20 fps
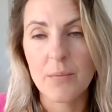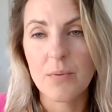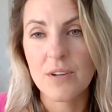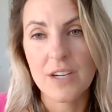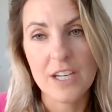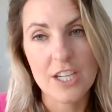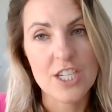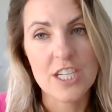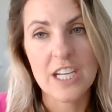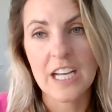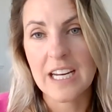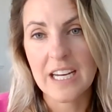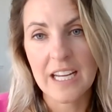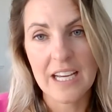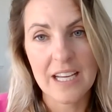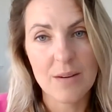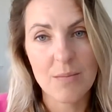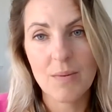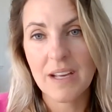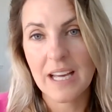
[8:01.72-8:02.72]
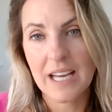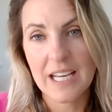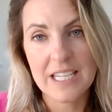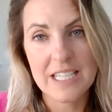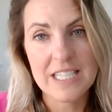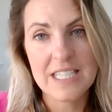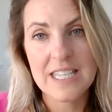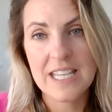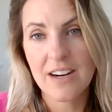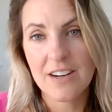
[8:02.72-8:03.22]
appreciated,
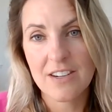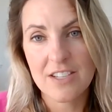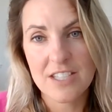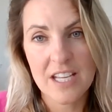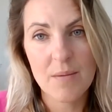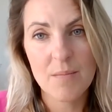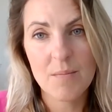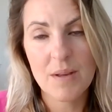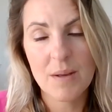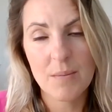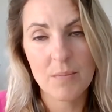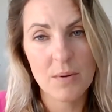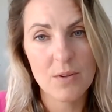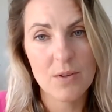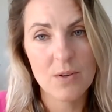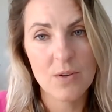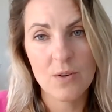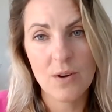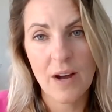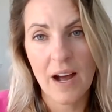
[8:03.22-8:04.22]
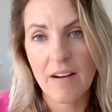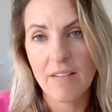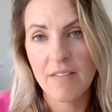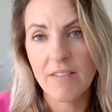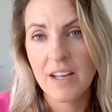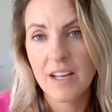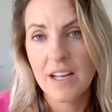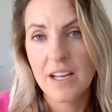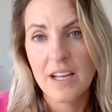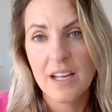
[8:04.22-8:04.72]
because there are some people who have
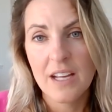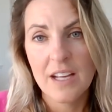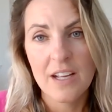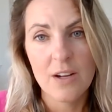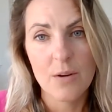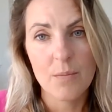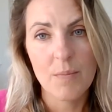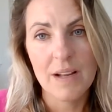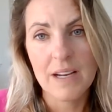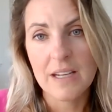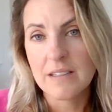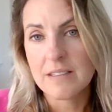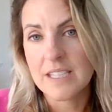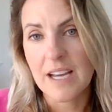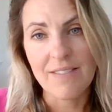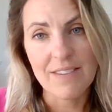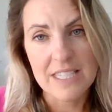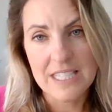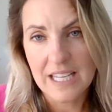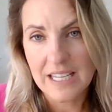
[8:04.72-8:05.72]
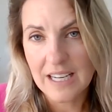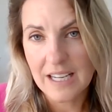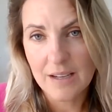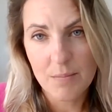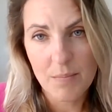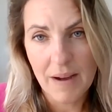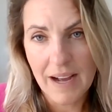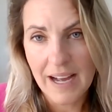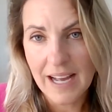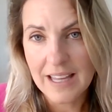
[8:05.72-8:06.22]
been devastated
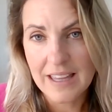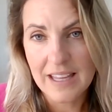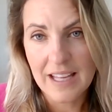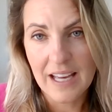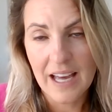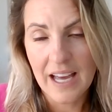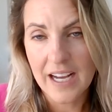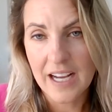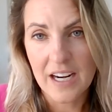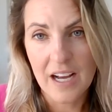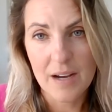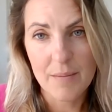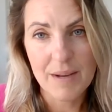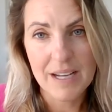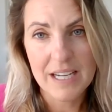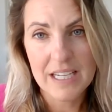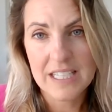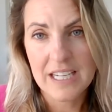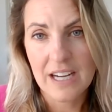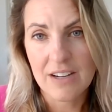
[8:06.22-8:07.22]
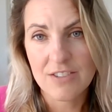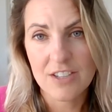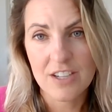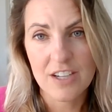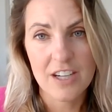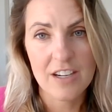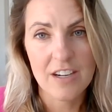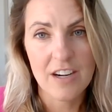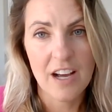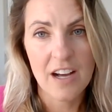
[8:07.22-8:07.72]
by the economic
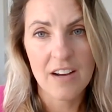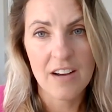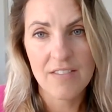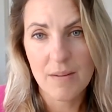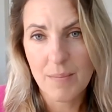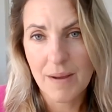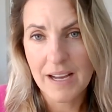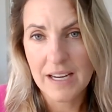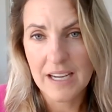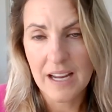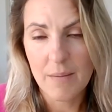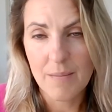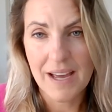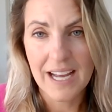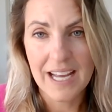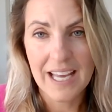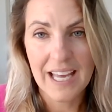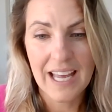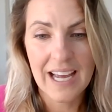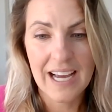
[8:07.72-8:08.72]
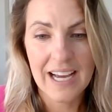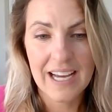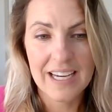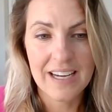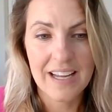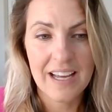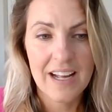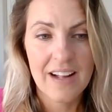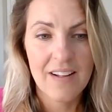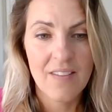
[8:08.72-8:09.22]
downturn of the pandemic.
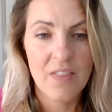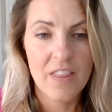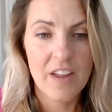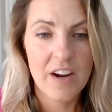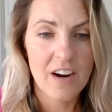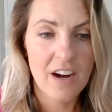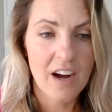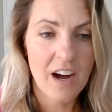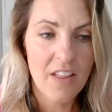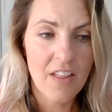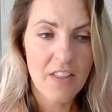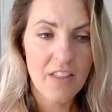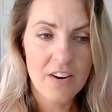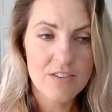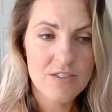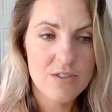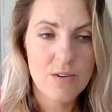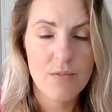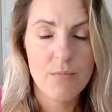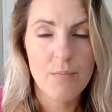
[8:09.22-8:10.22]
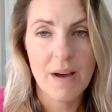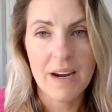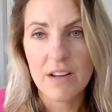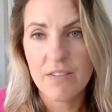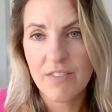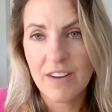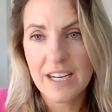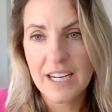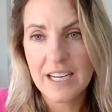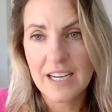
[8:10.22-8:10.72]
And there are others who have
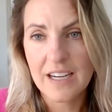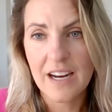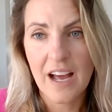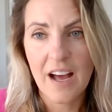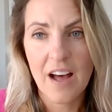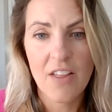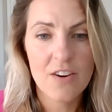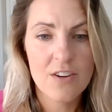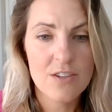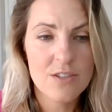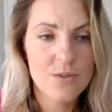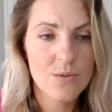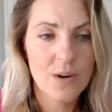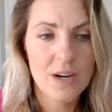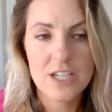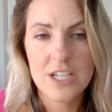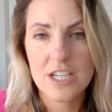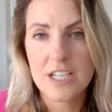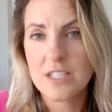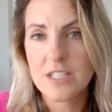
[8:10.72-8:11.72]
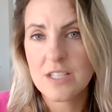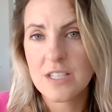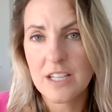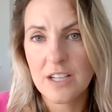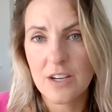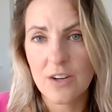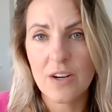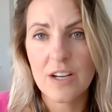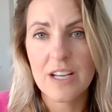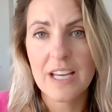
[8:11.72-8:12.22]
benefited and others who are just,
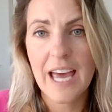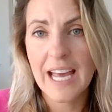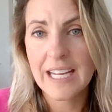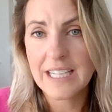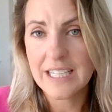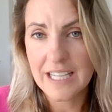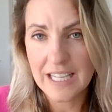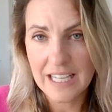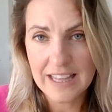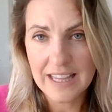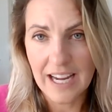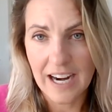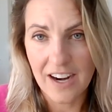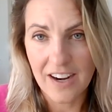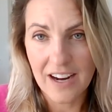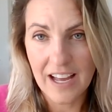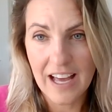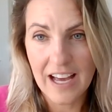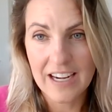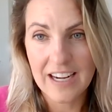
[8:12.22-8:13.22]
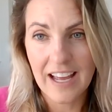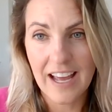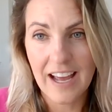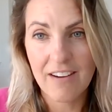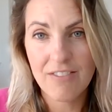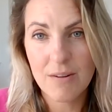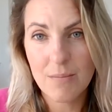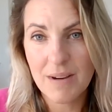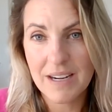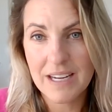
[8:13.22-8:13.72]
hanging in there. And
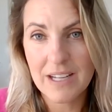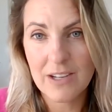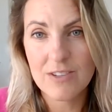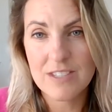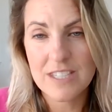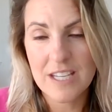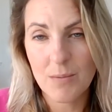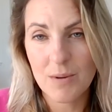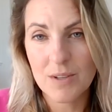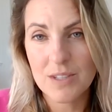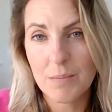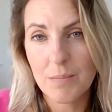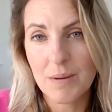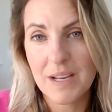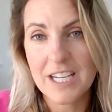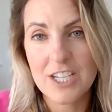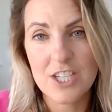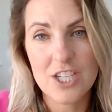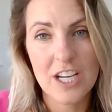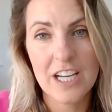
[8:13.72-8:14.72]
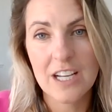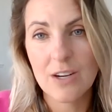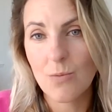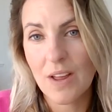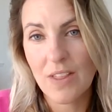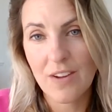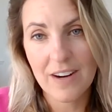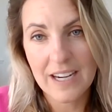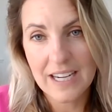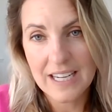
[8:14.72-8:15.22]
everybody who's able to pitch in,
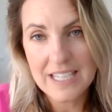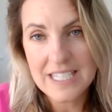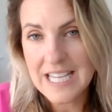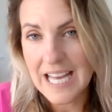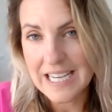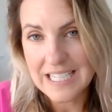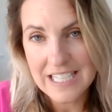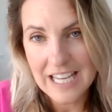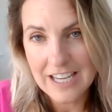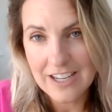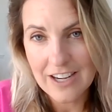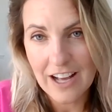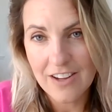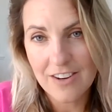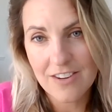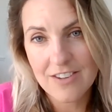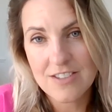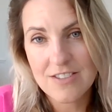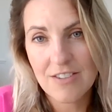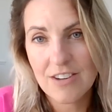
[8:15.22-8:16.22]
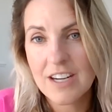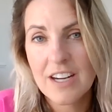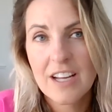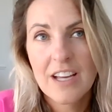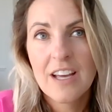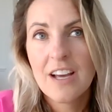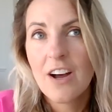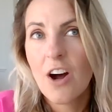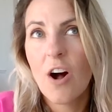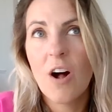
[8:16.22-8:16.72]
whether it is at $10 or
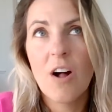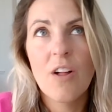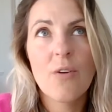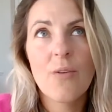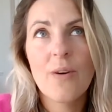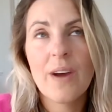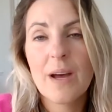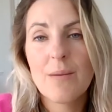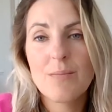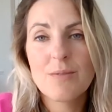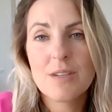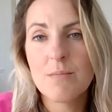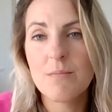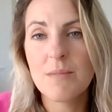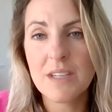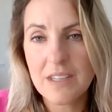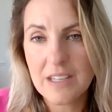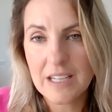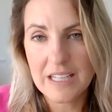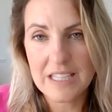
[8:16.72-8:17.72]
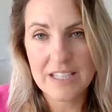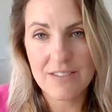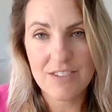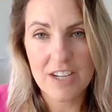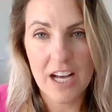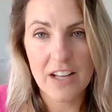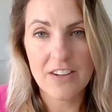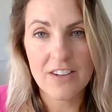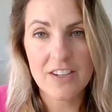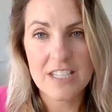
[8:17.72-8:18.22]
all the way up to millions of
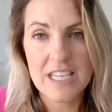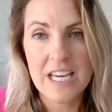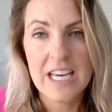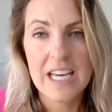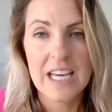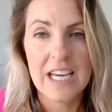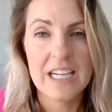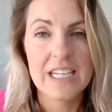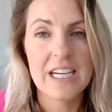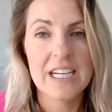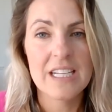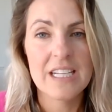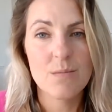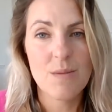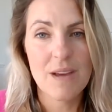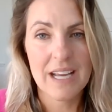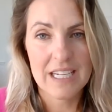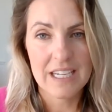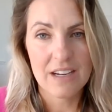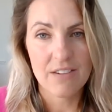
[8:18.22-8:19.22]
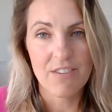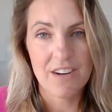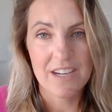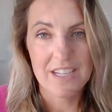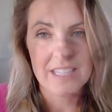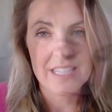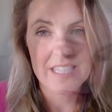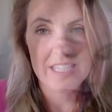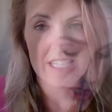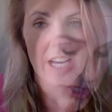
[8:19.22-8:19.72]
dollars, it does make a
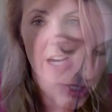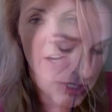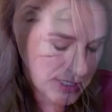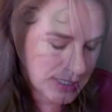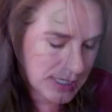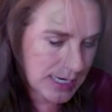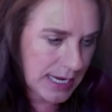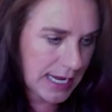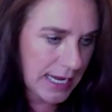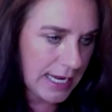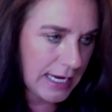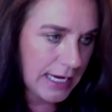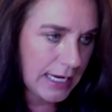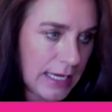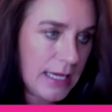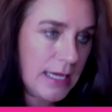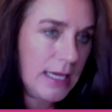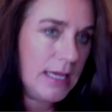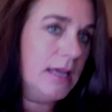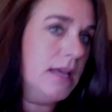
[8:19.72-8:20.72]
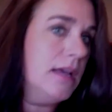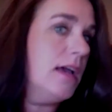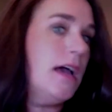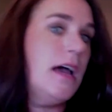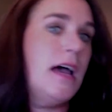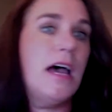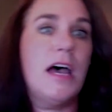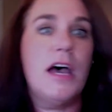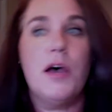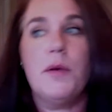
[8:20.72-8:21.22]
difference. Yeah, just today,
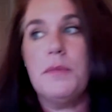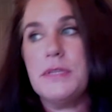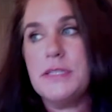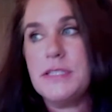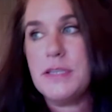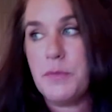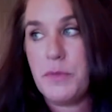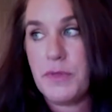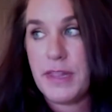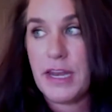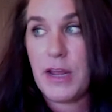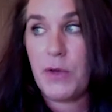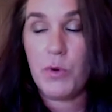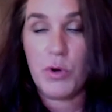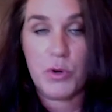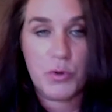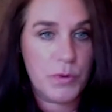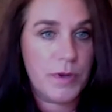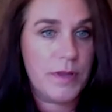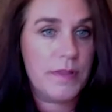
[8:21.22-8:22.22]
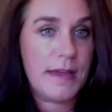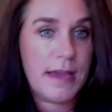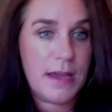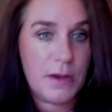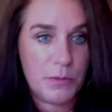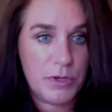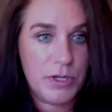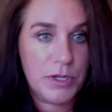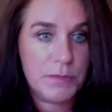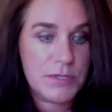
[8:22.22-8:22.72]
someone that I worked with
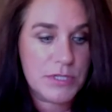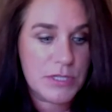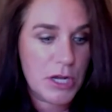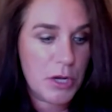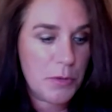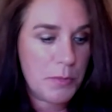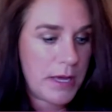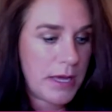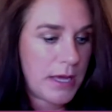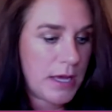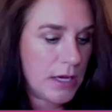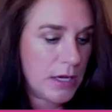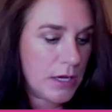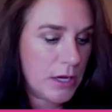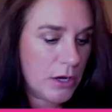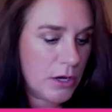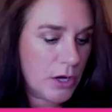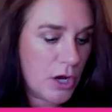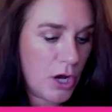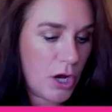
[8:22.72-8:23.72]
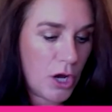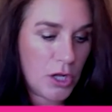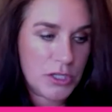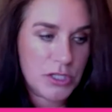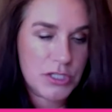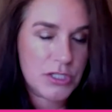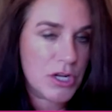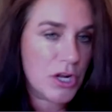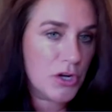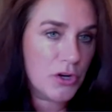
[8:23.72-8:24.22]
at Williams-Sonoma called
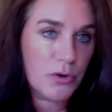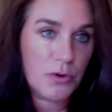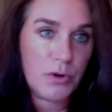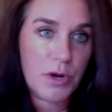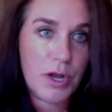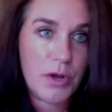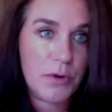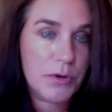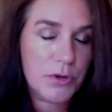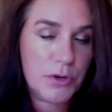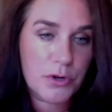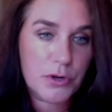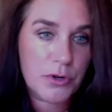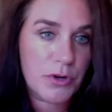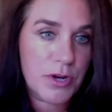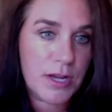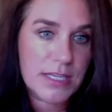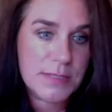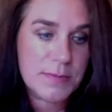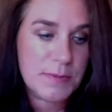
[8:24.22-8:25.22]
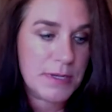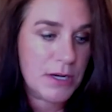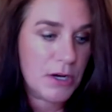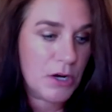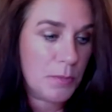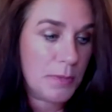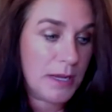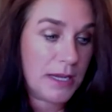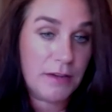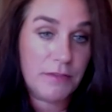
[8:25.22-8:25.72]
just on her own. Her and her husband
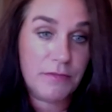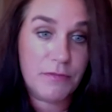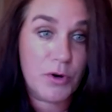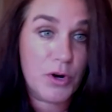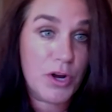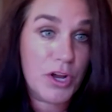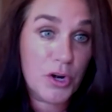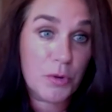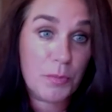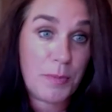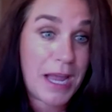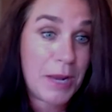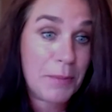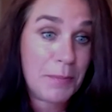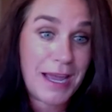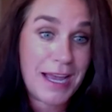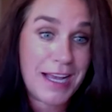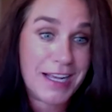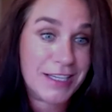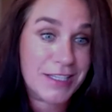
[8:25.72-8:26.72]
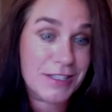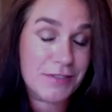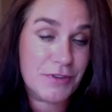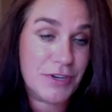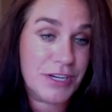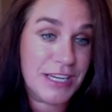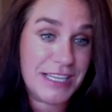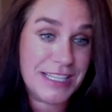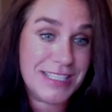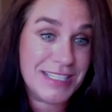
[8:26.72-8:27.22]
are making 400 backpacks
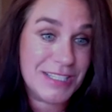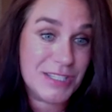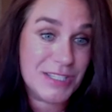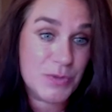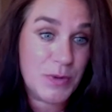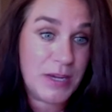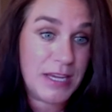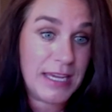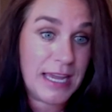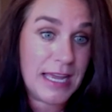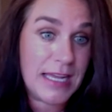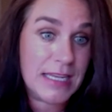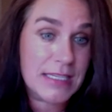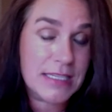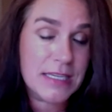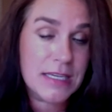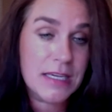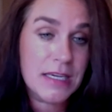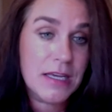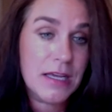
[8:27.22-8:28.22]
for kids this weekend